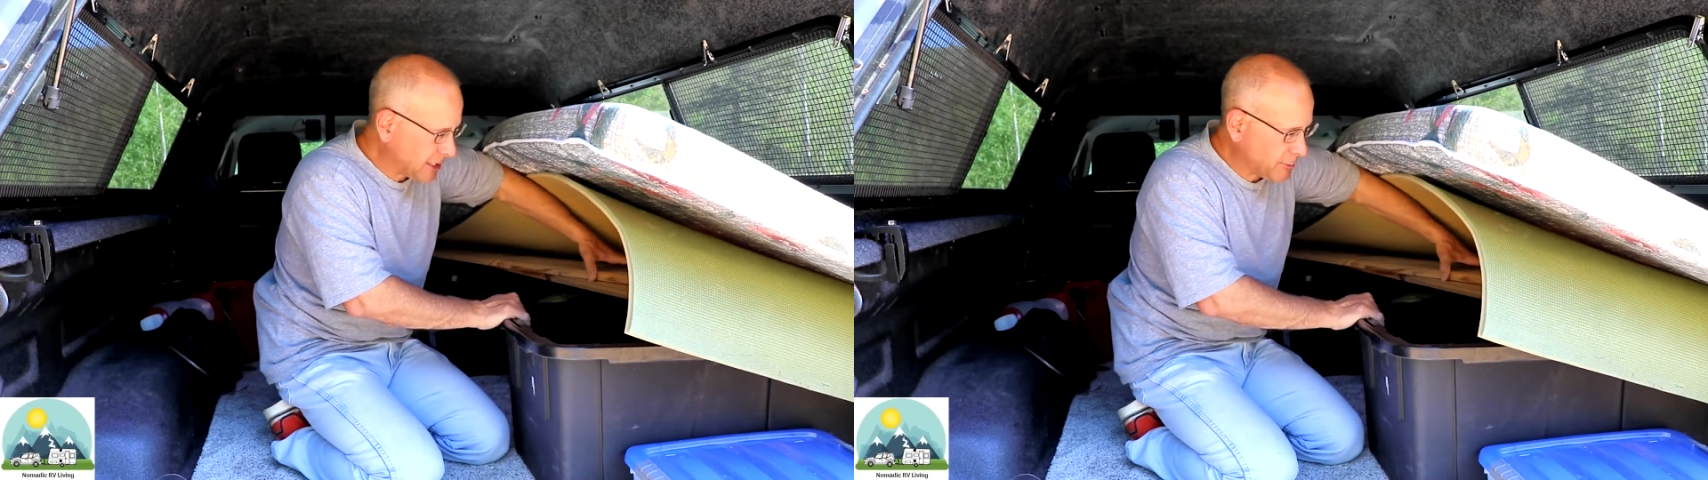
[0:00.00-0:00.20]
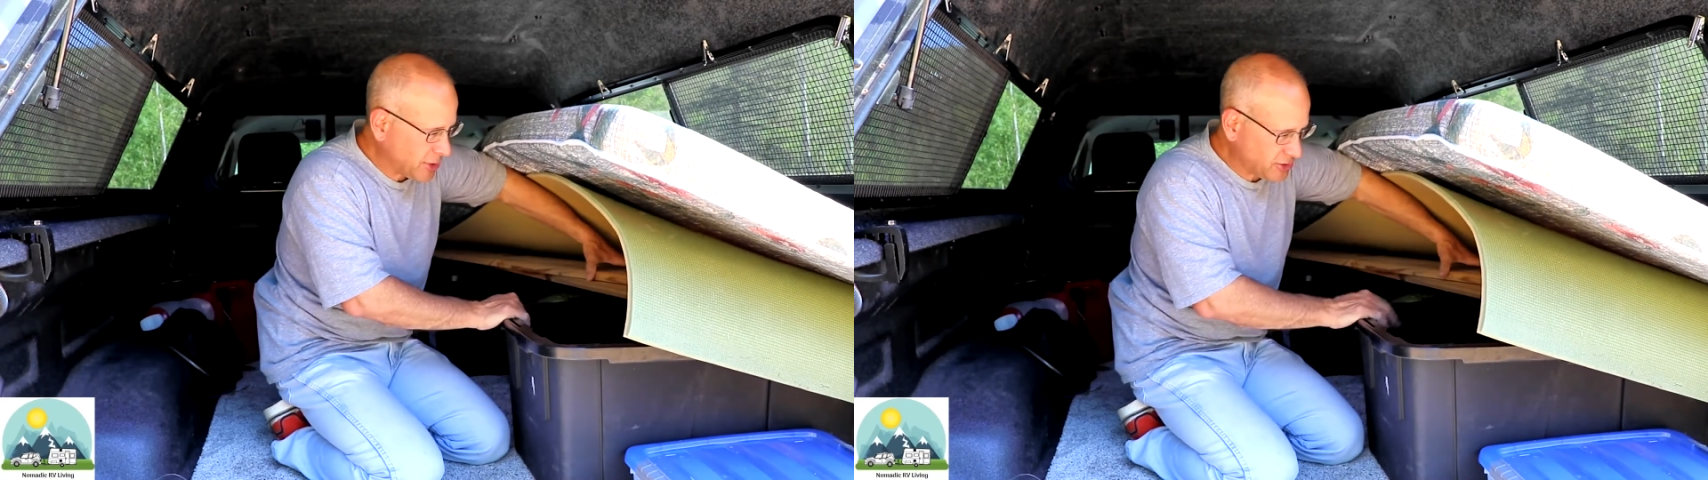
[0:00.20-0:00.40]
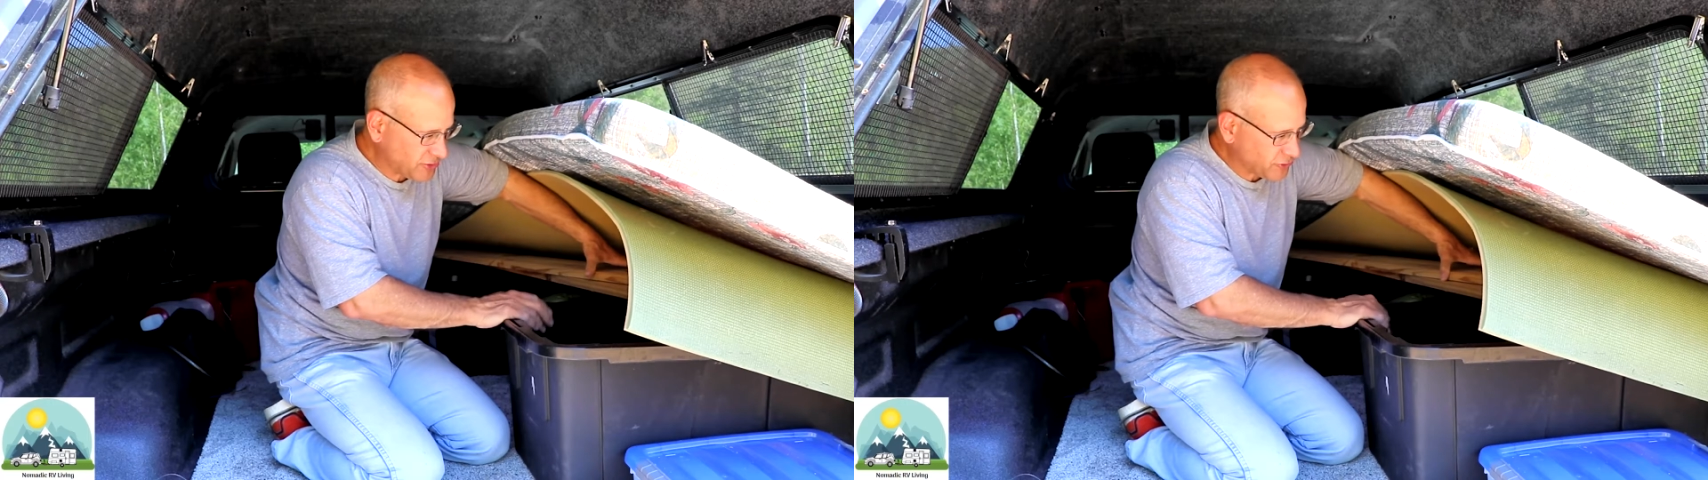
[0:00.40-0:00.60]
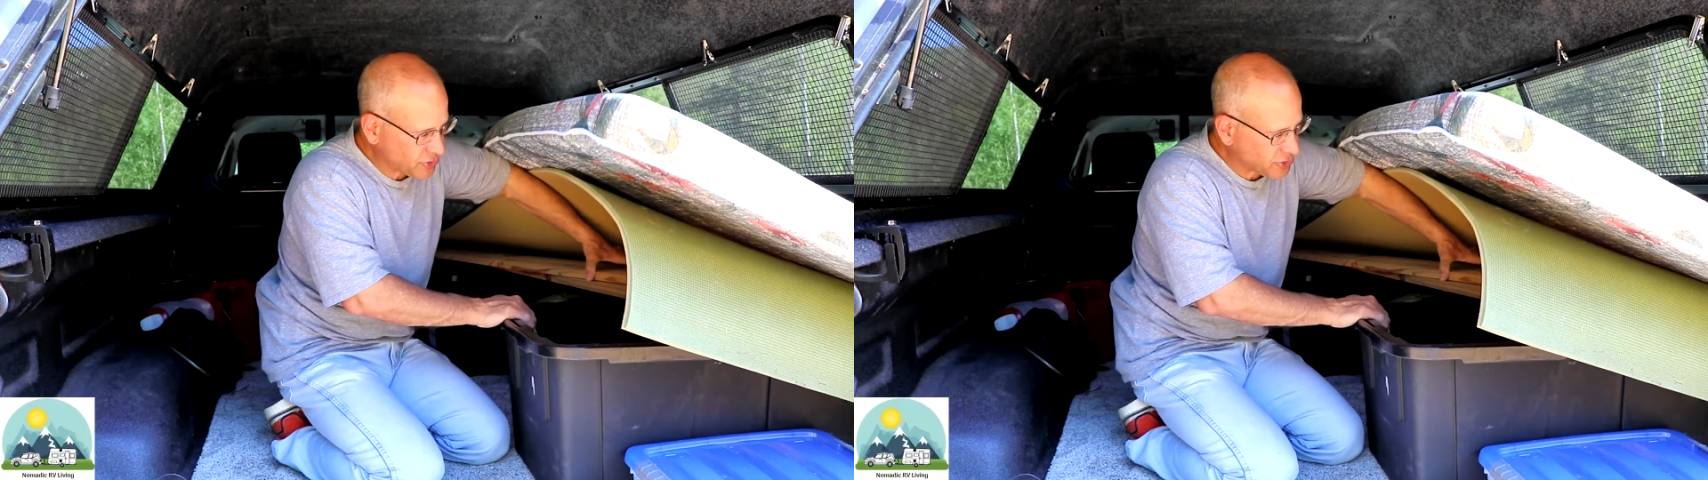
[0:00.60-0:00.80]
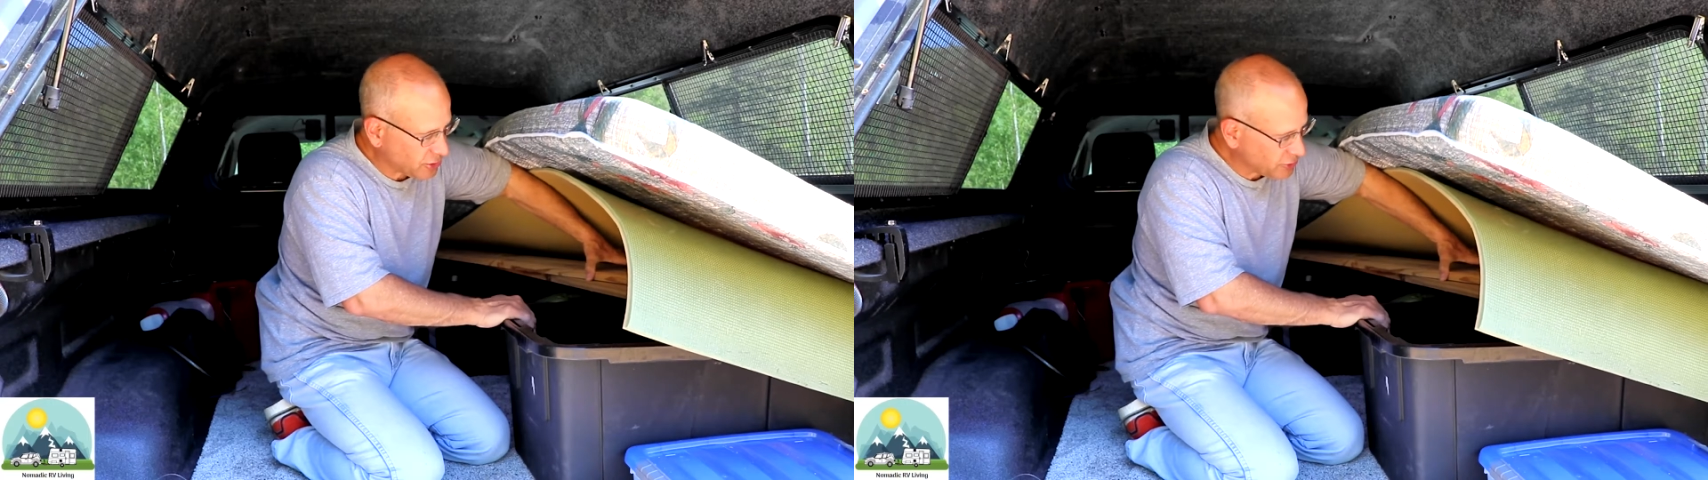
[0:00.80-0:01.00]
but just for
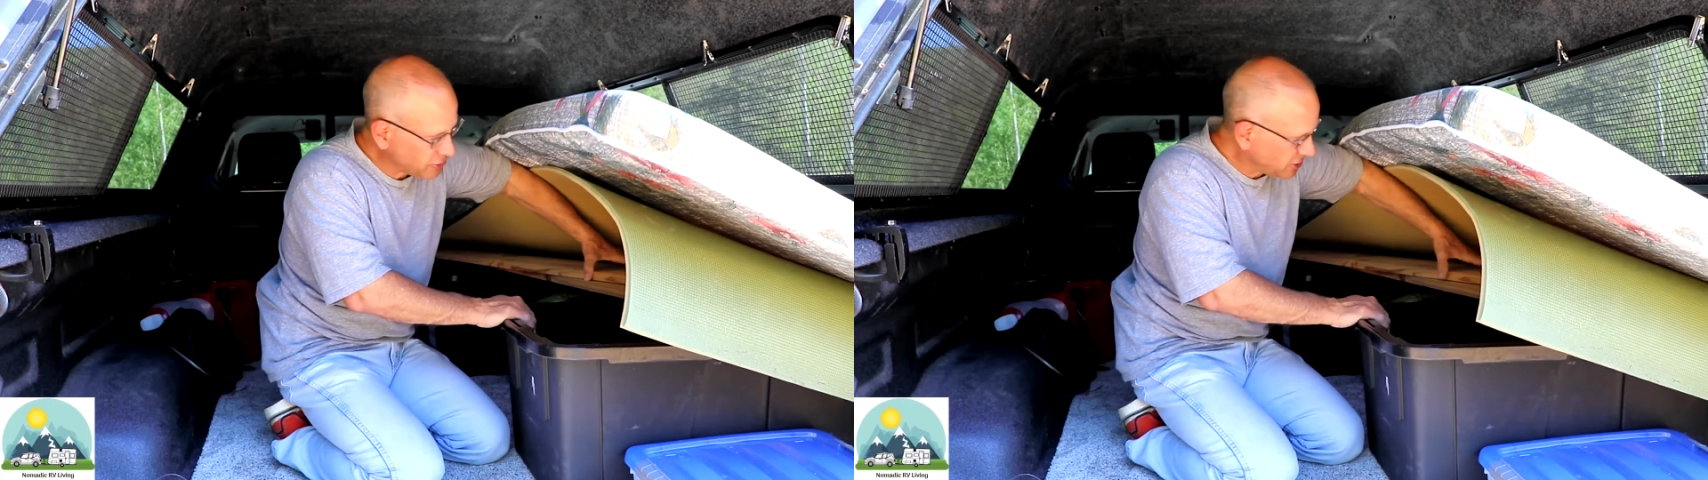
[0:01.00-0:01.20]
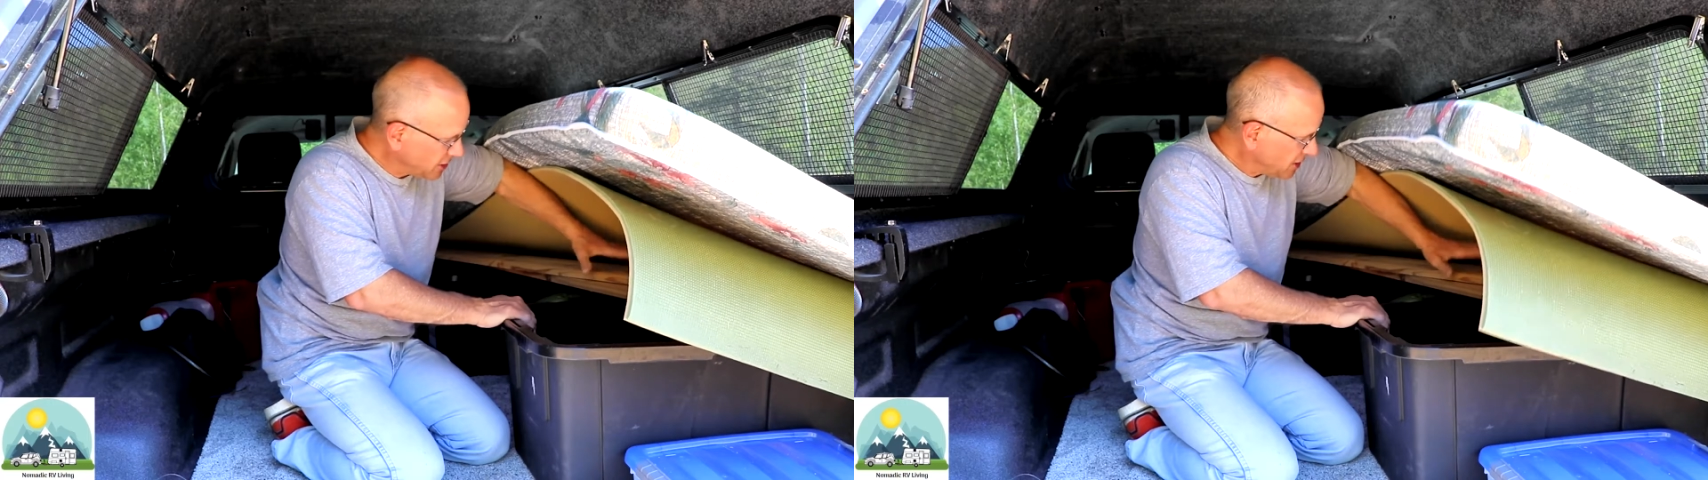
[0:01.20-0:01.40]
starters.